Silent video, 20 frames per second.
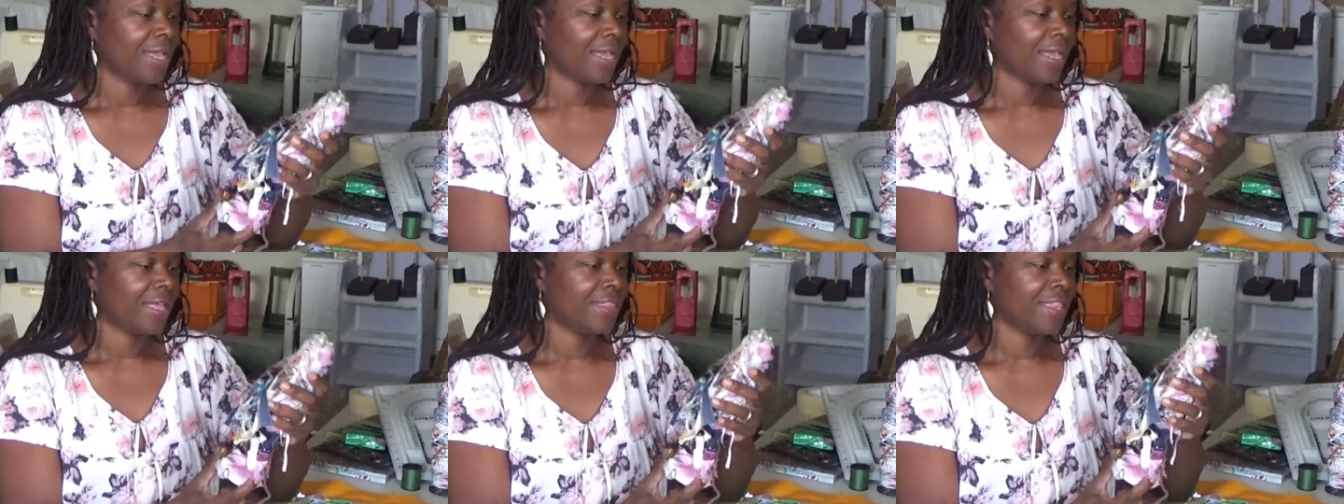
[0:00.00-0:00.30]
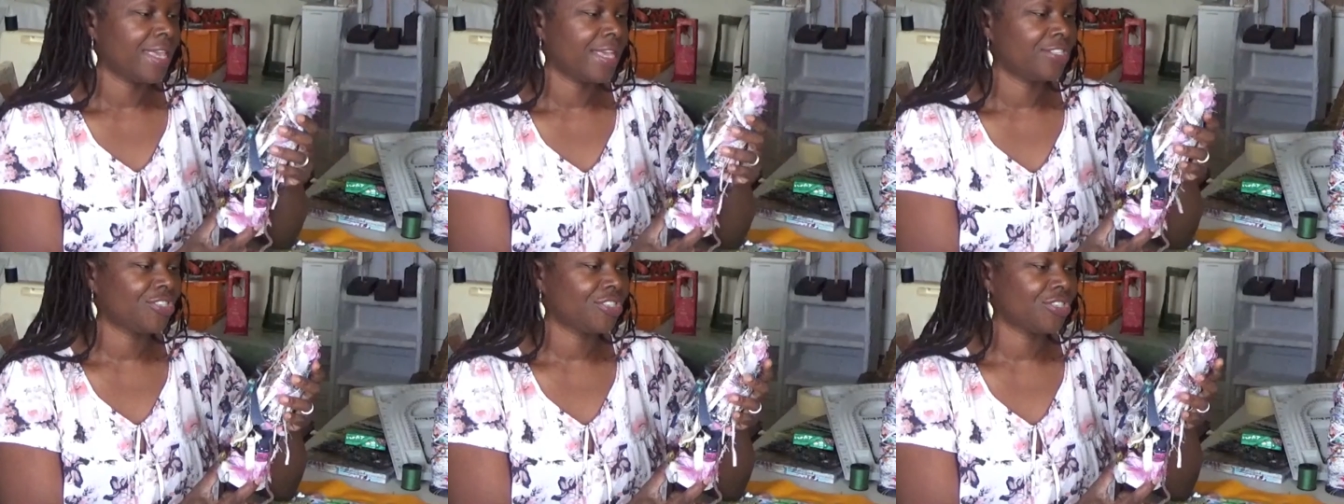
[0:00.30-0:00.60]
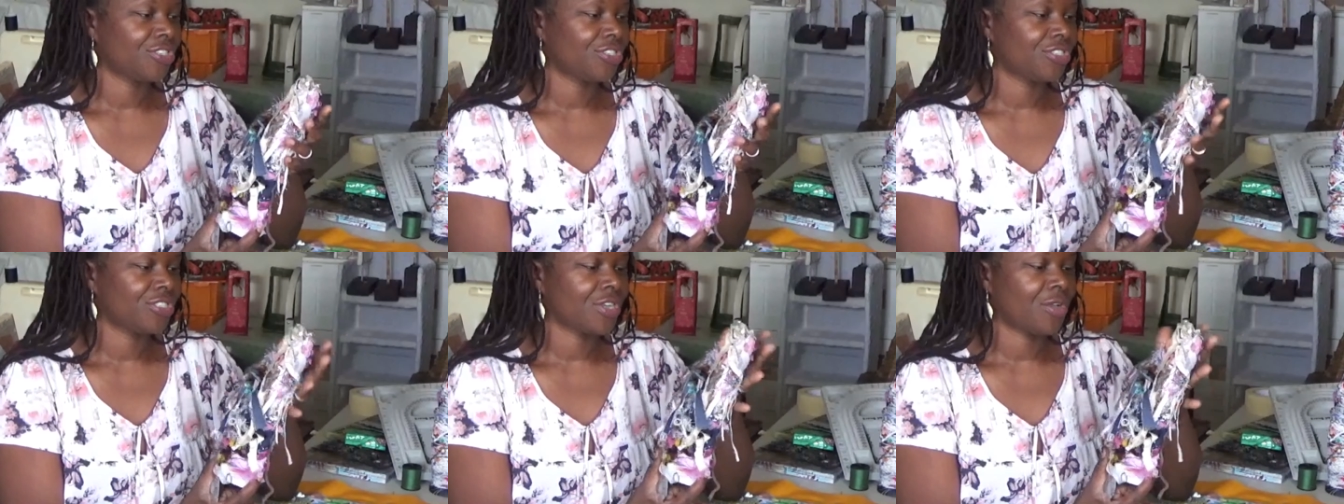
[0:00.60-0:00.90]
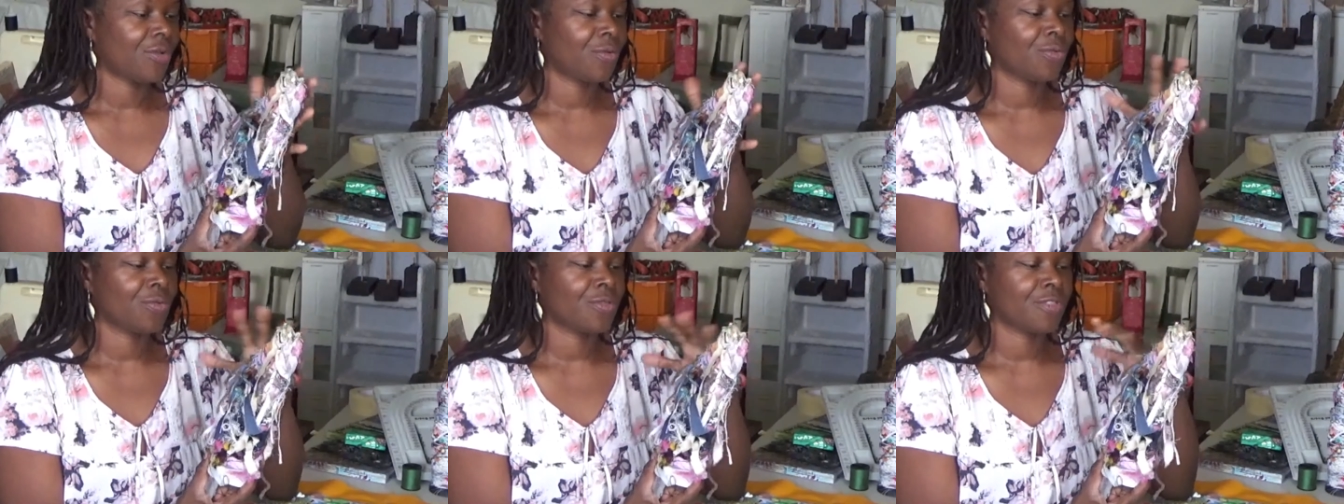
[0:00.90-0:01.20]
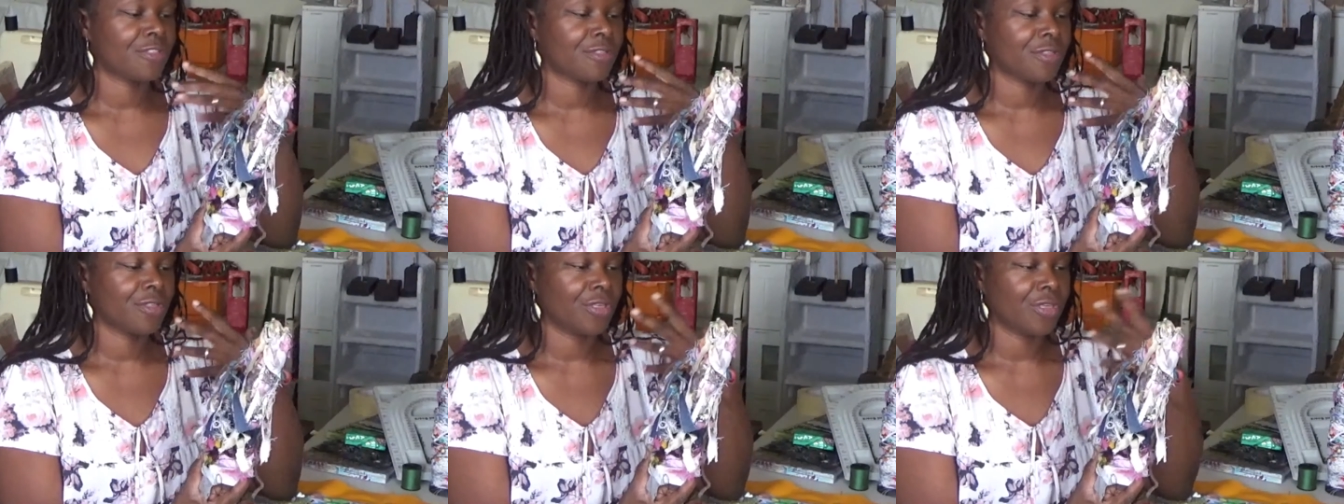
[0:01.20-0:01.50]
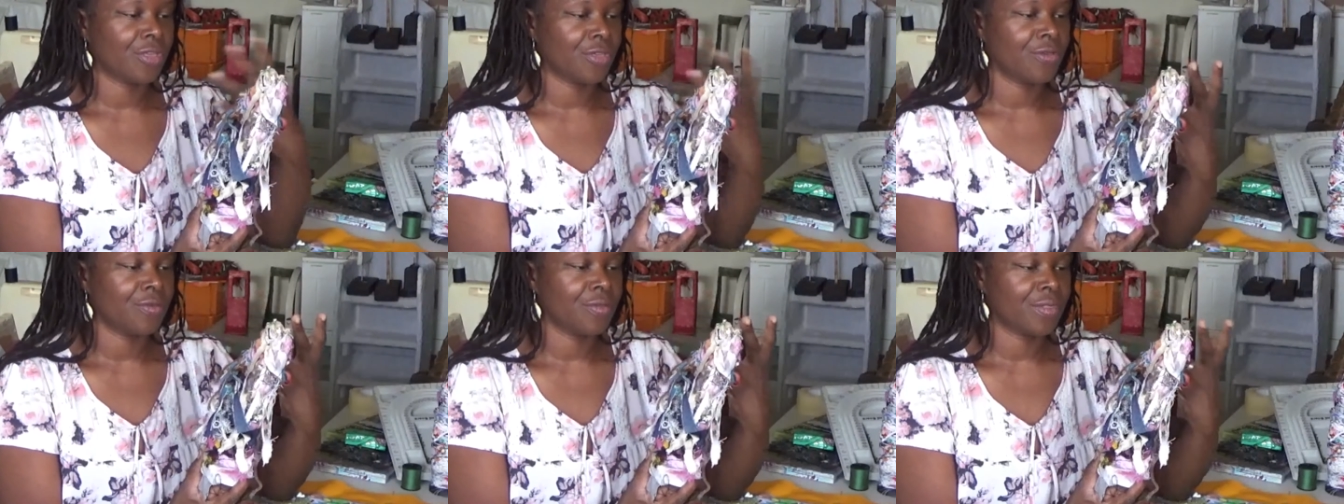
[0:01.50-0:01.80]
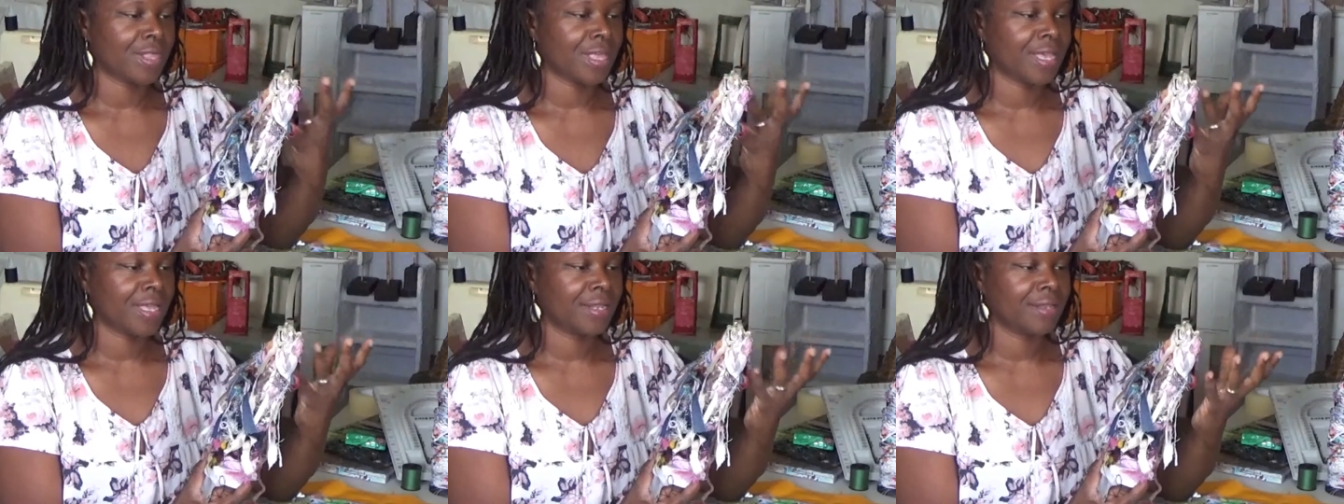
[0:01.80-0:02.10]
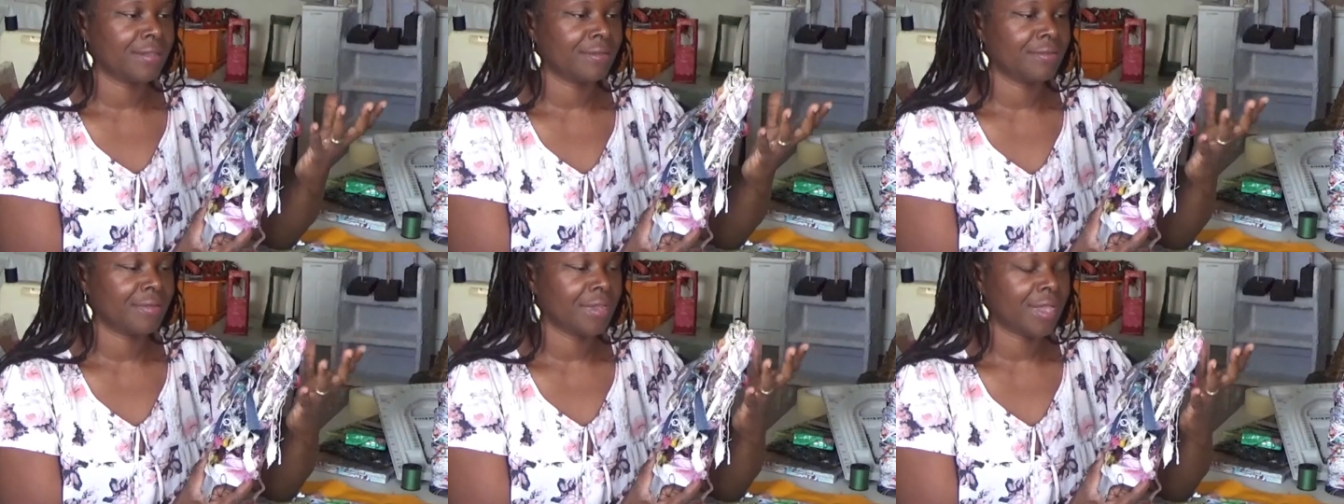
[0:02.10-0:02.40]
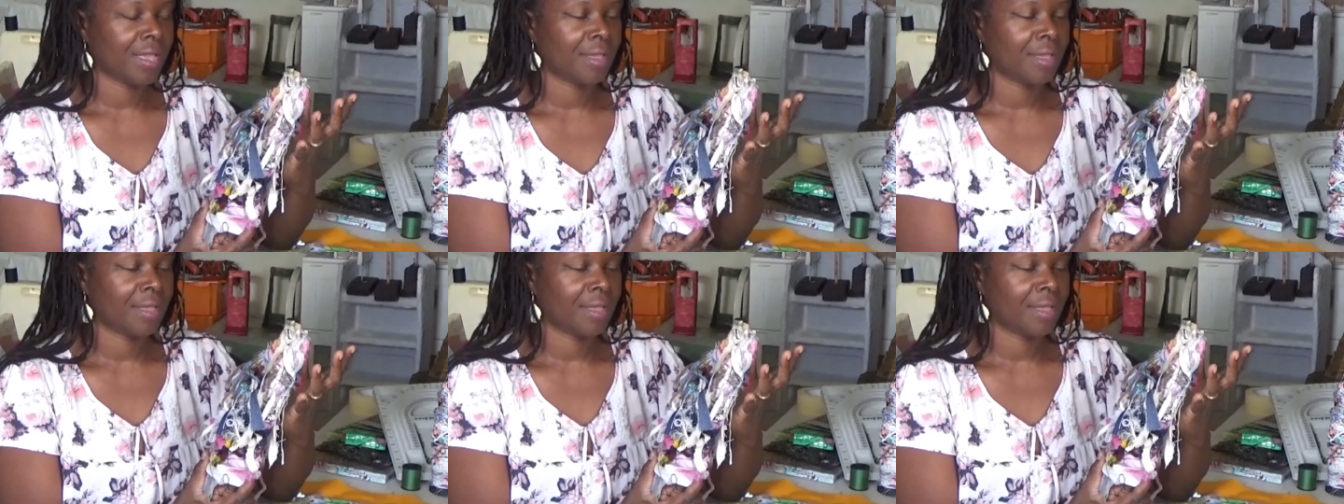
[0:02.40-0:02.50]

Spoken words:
and they're just dolls using